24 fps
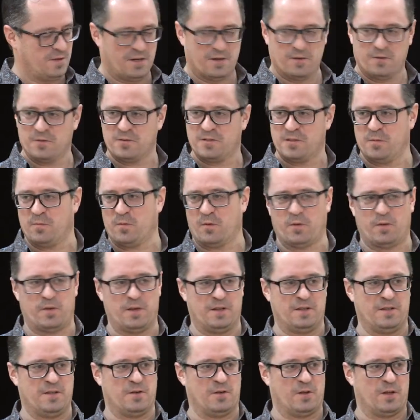you know, simple
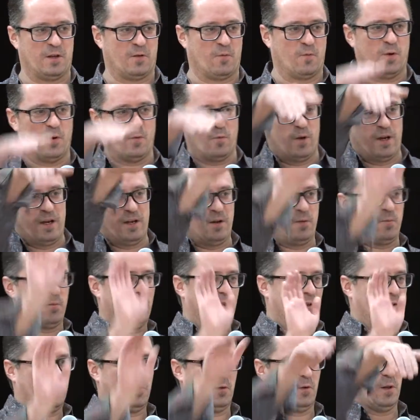thing, you know, like what way do you
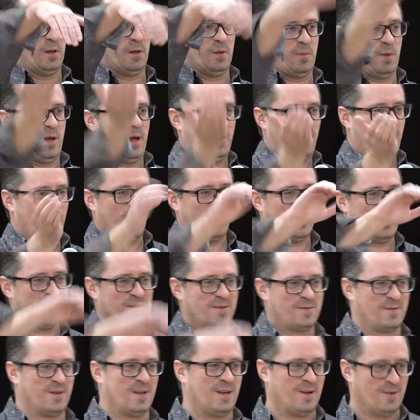put the toilet paper
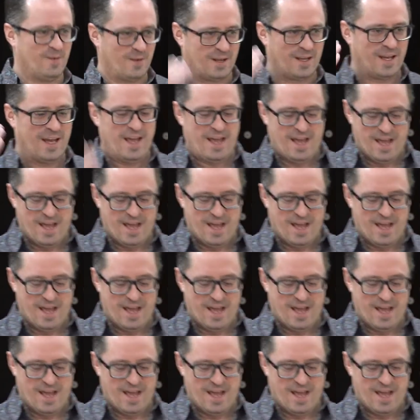this way, you know.